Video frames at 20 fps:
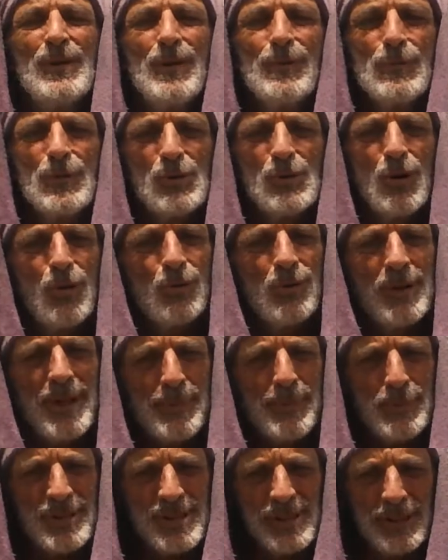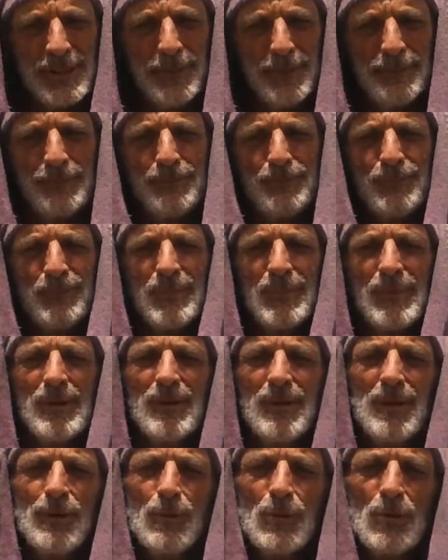It was called leprosy.
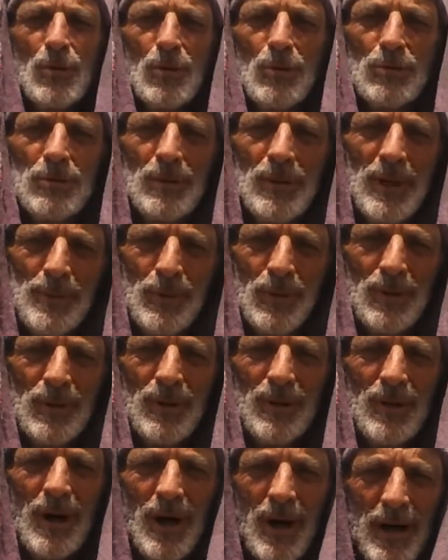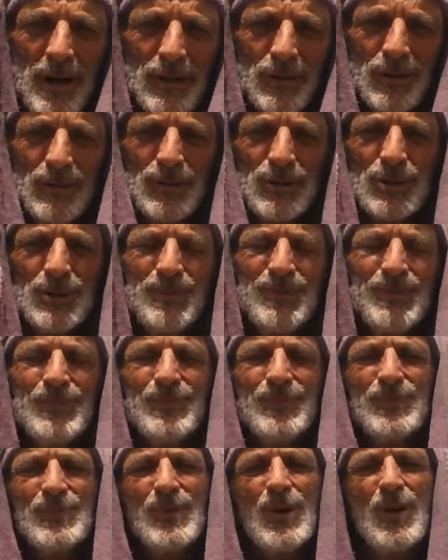They were called leper
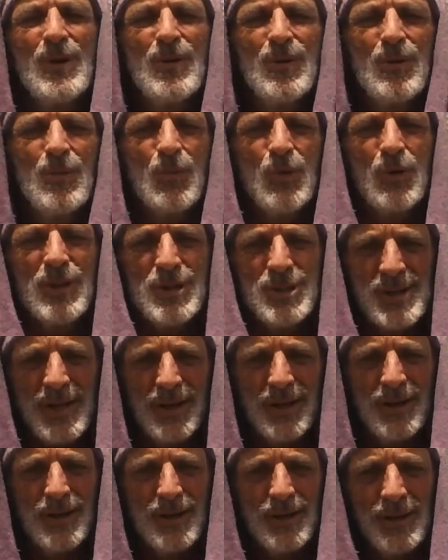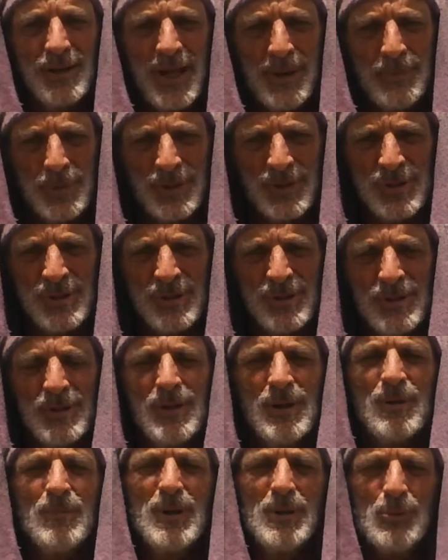islands, where they sent lepers,
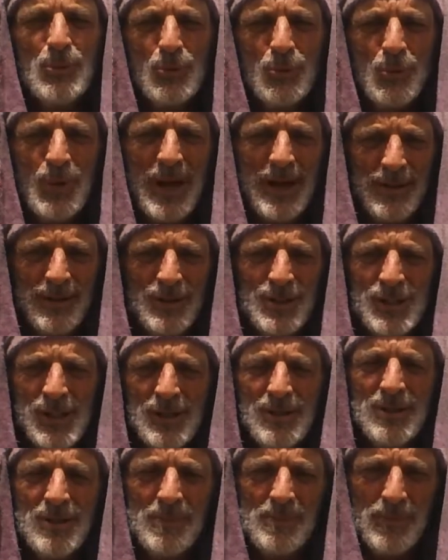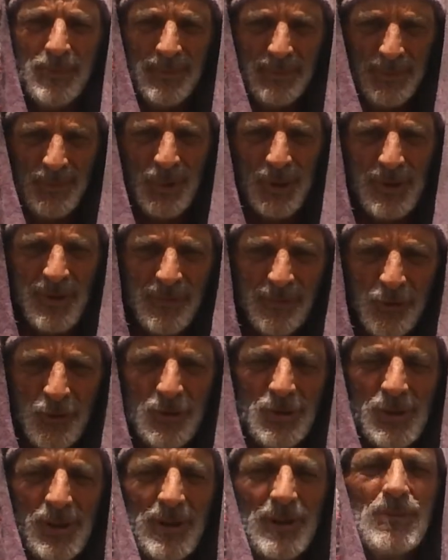people who had the skin, where they
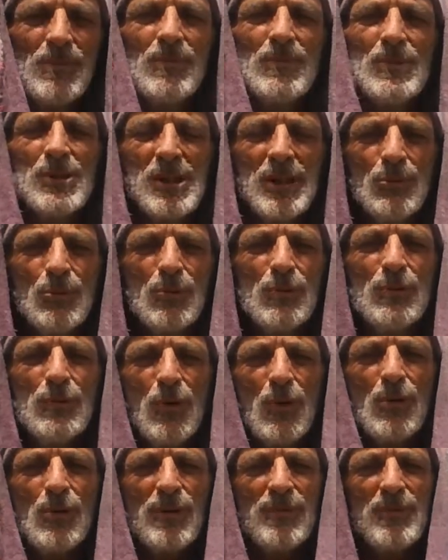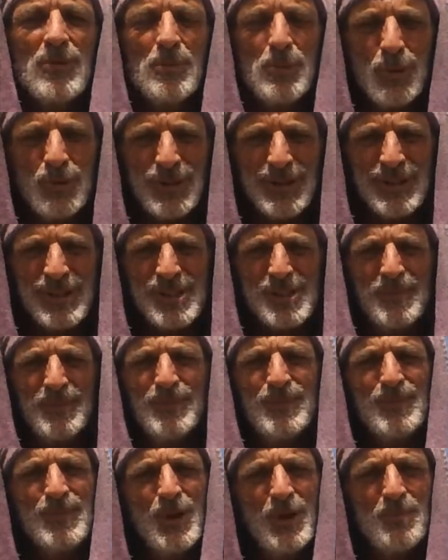virtually skin would fall off the bodies.
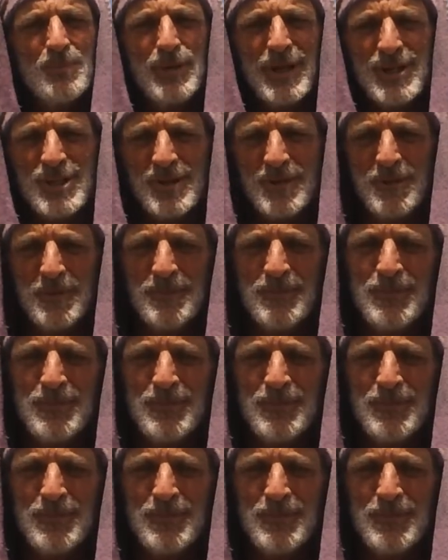Not pleasant.